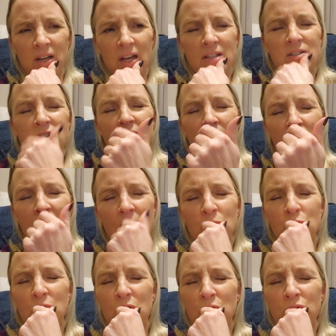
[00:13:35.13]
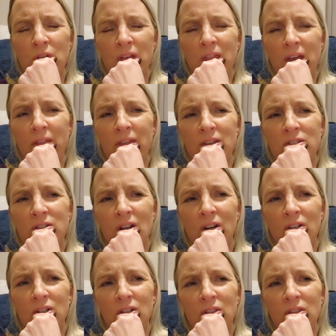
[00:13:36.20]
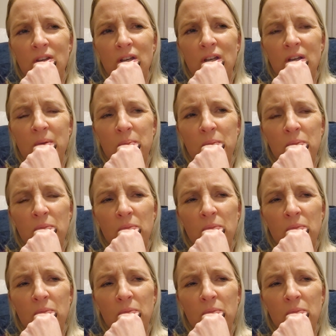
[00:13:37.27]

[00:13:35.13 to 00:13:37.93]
And sometimes when you say that, that's not a good thing.